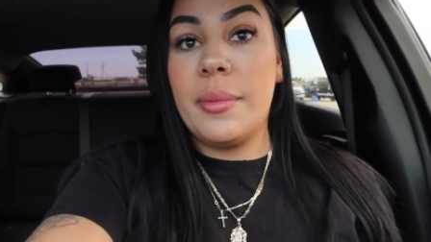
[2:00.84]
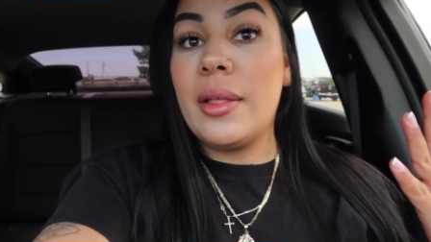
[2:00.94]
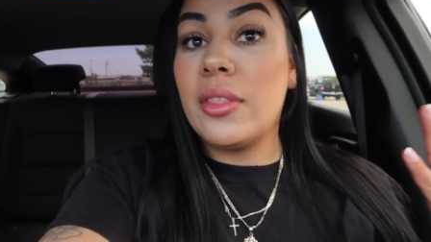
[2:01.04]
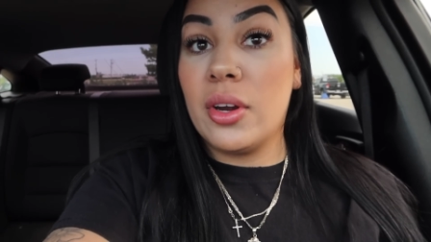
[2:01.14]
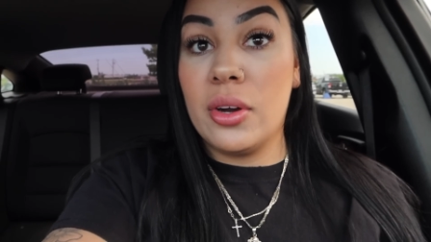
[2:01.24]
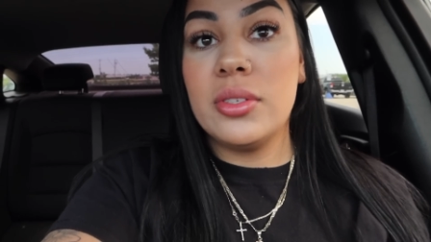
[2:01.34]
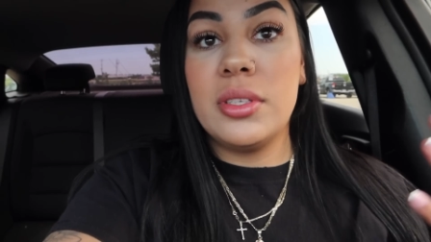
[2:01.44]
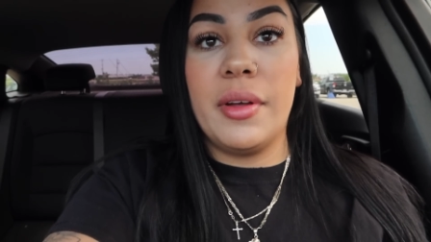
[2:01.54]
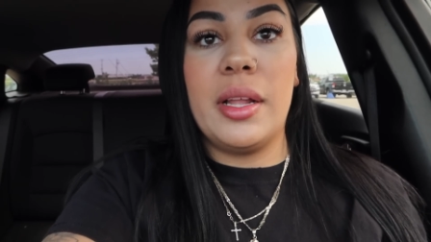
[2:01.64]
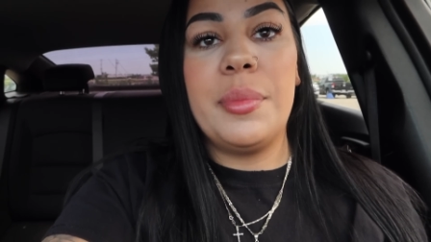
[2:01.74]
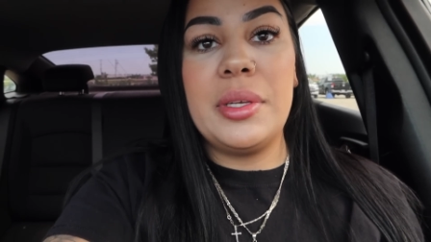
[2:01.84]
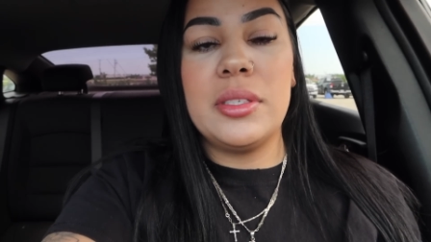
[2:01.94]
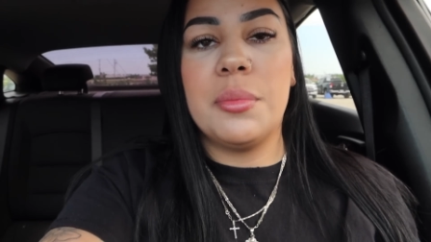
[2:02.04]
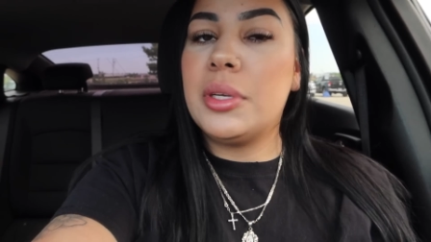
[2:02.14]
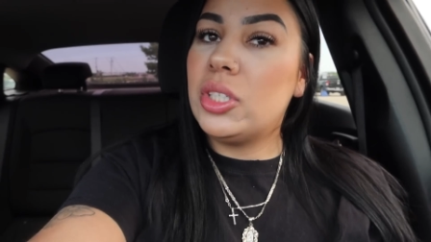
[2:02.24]
about the girls developing
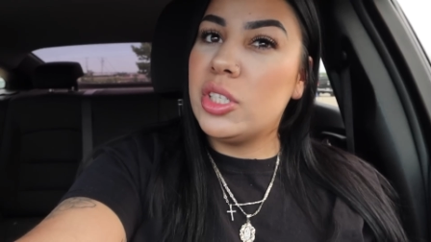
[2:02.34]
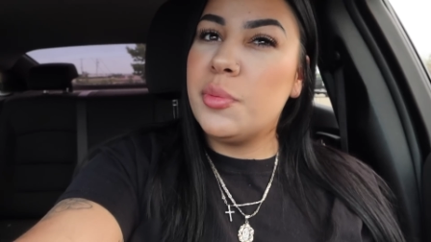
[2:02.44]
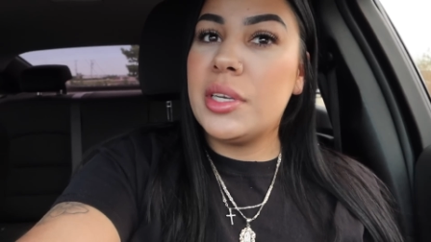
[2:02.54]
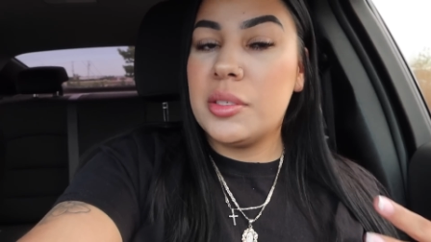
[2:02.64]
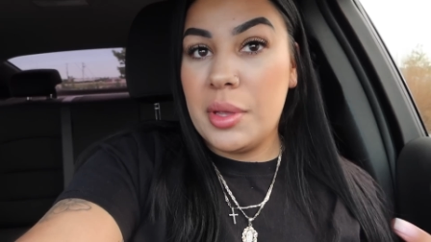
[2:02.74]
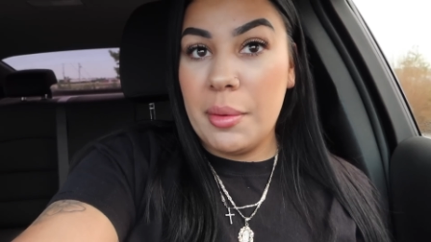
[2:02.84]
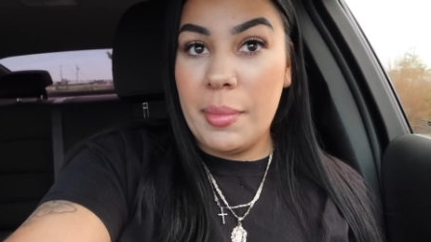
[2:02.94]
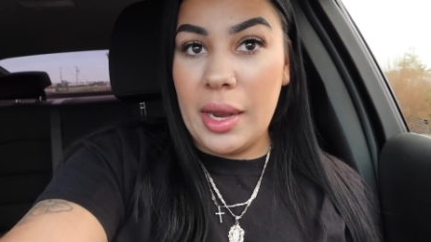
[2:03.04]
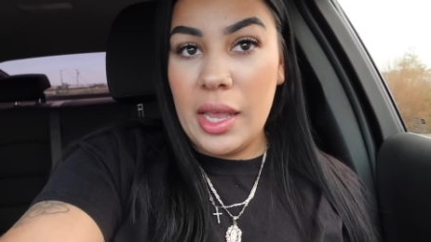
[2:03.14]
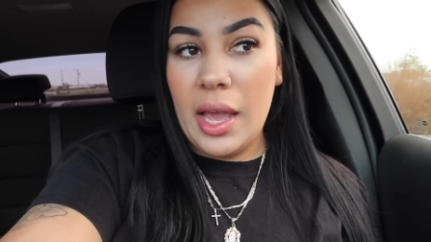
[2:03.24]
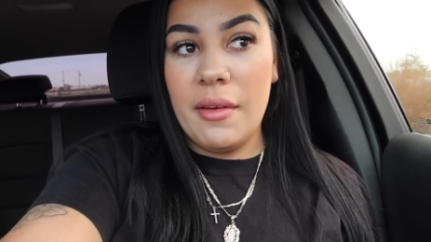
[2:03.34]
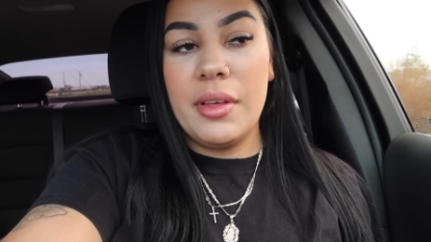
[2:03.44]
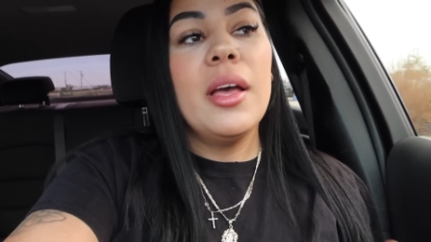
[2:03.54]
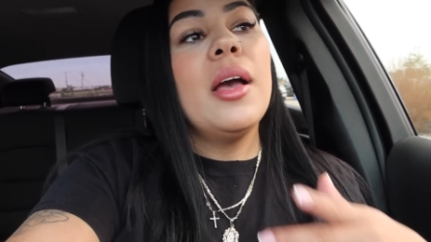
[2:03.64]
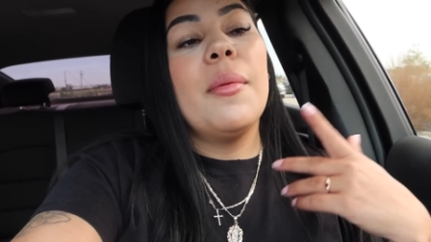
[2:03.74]
something just because me and Benny have
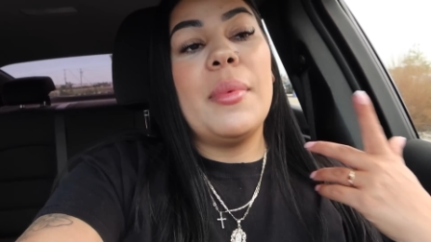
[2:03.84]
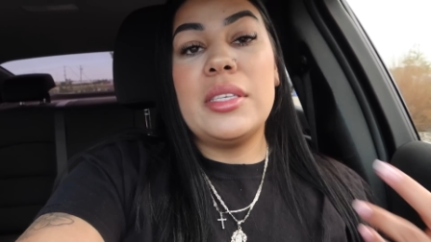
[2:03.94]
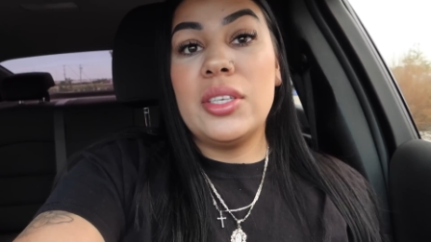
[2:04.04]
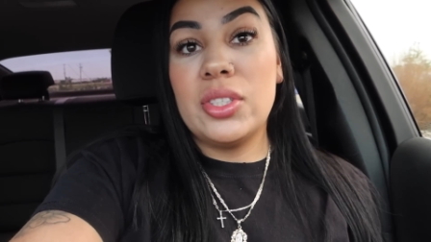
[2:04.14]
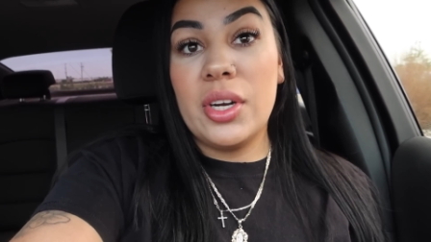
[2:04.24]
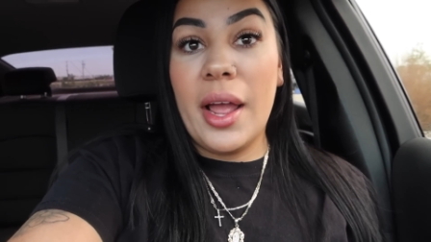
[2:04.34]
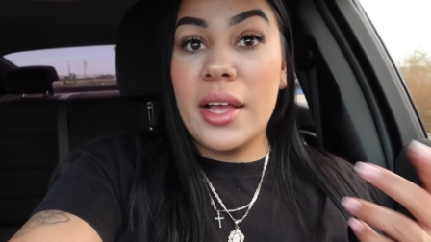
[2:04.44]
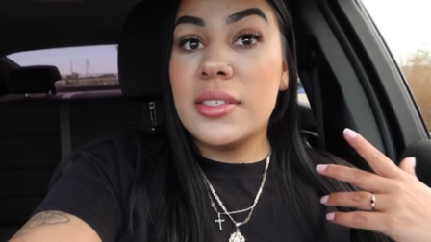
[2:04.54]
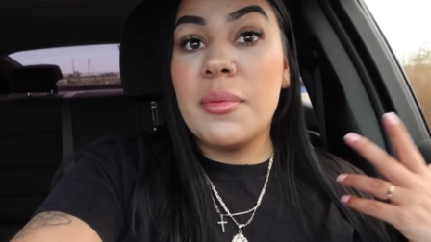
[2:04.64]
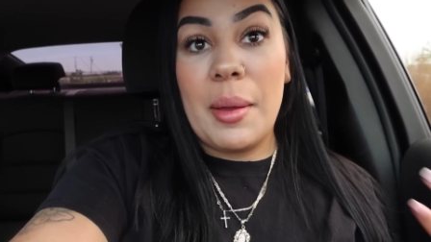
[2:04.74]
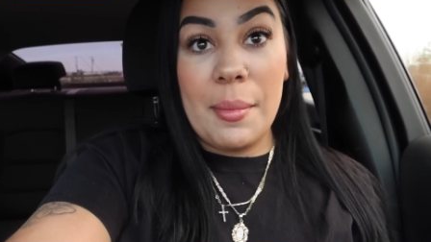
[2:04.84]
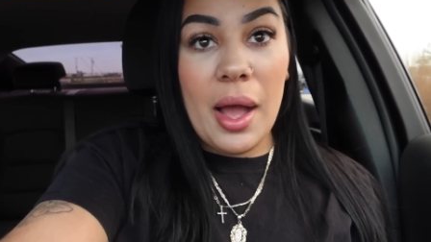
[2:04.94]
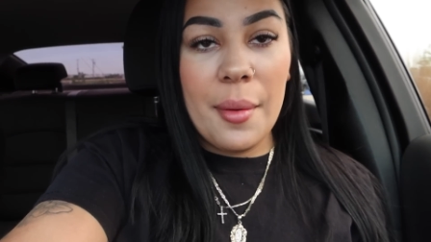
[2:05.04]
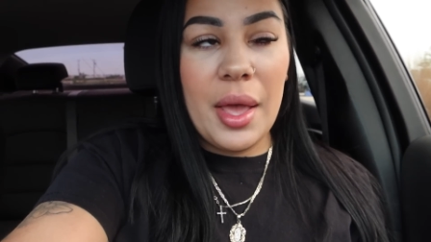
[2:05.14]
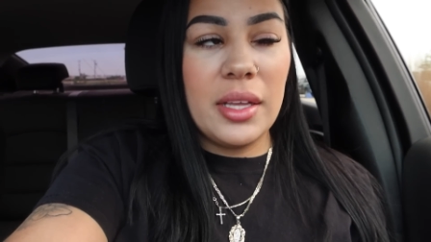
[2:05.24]
it. My sister has it. My
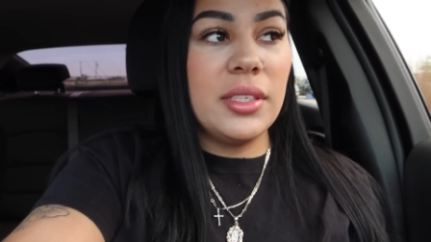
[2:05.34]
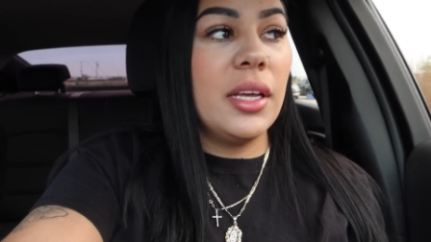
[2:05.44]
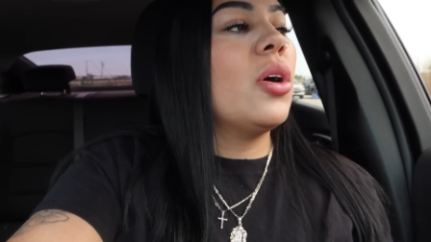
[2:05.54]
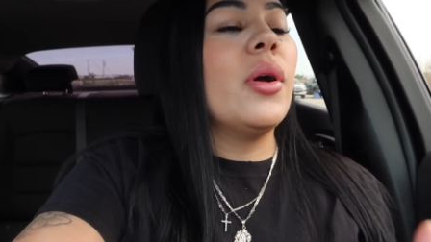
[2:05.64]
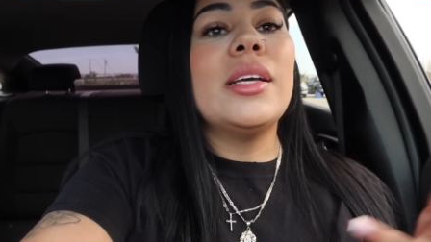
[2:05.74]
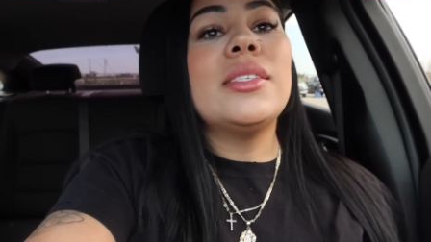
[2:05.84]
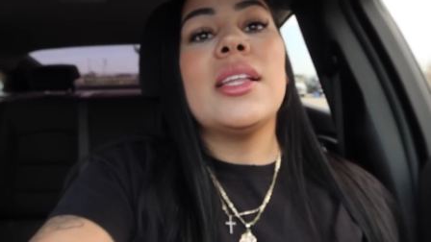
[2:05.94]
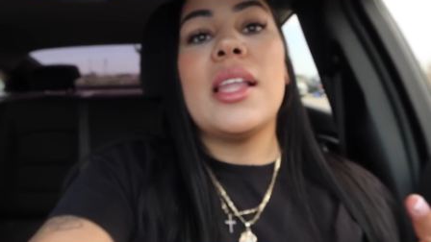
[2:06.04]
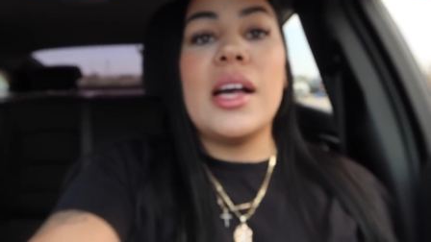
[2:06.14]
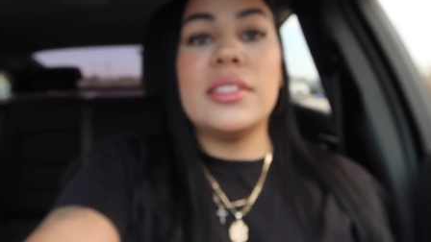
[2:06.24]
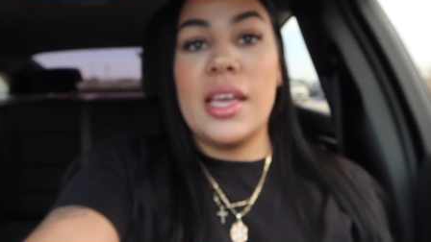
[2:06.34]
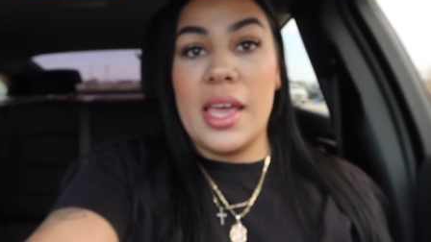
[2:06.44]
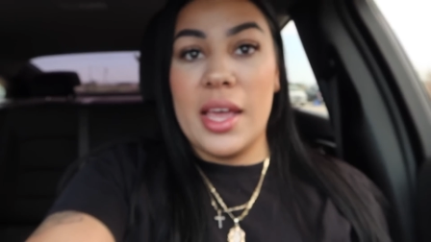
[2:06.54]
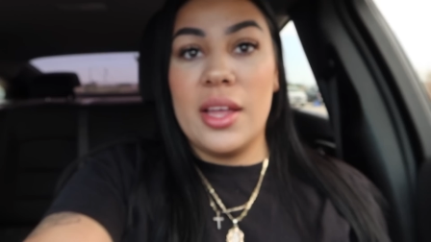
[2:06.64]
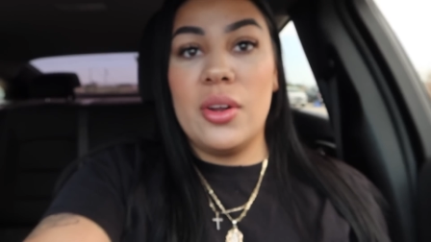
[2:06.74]
mom has it. So it's a lot to
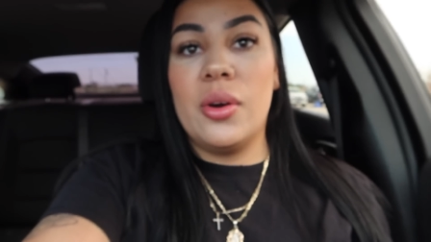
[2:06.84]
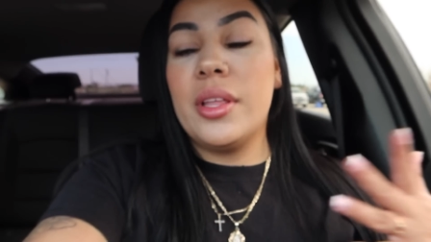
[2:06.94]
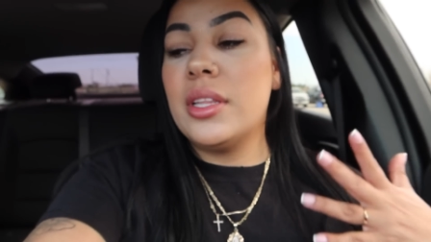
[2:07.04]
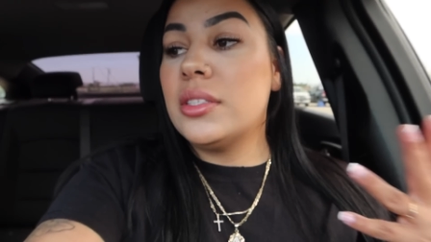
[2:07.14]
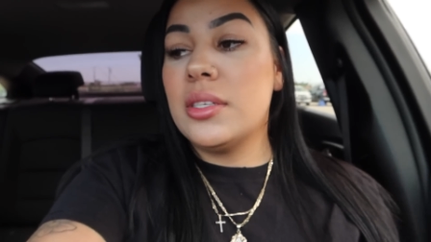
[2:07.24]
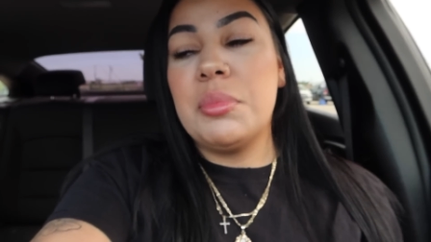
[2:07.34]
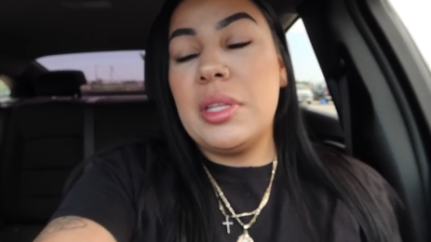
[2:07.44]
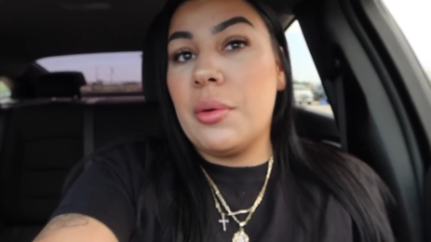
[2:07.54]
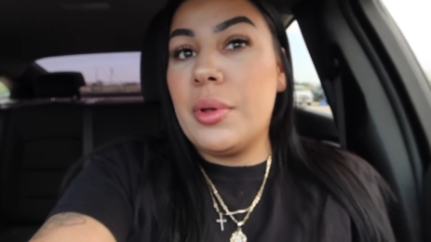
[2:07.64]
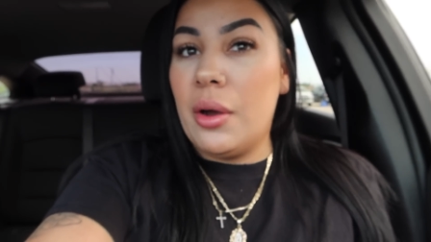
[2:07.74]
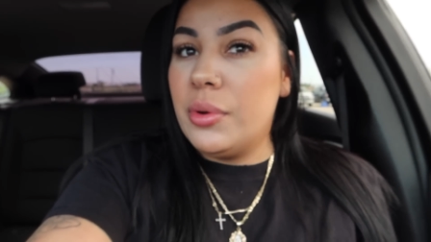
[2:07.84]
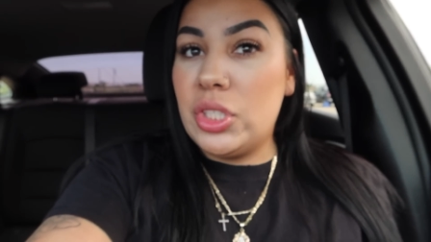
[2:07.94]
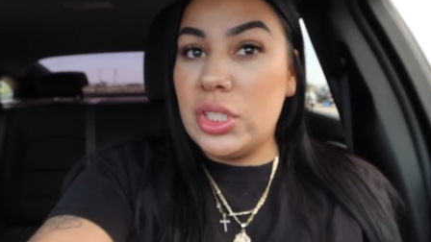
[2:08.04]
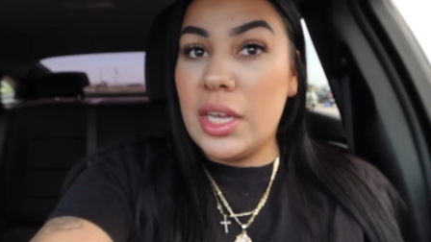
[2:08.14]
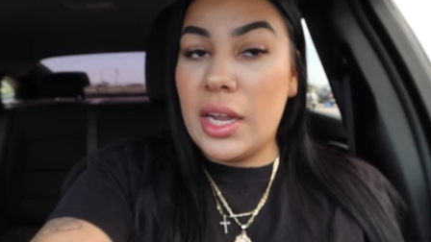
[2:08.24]
handle. And it's something that we always
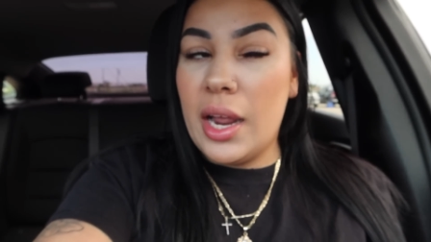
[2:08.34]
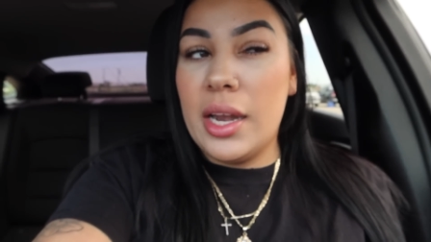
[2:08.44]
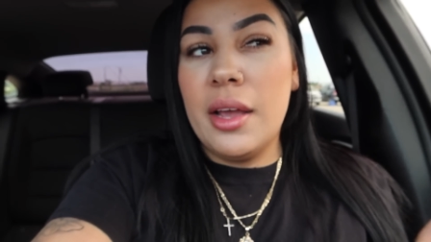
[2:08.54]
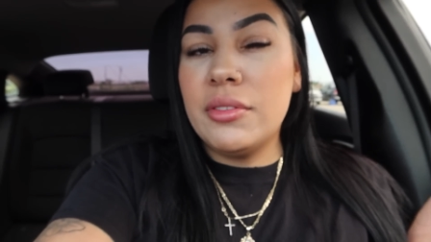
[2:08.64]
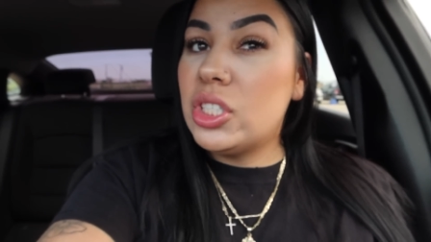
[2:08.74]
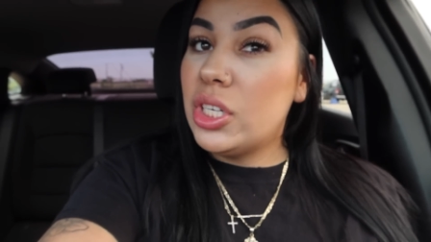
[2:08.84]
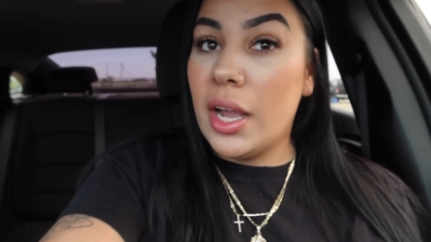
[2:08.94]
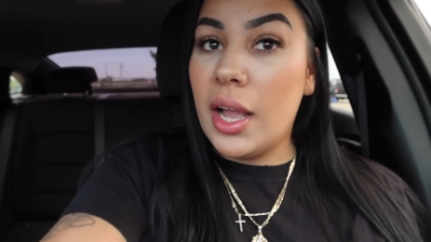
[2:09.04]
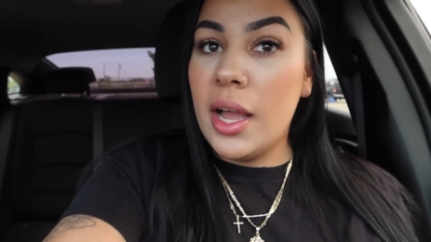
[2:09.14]
just kind of have to check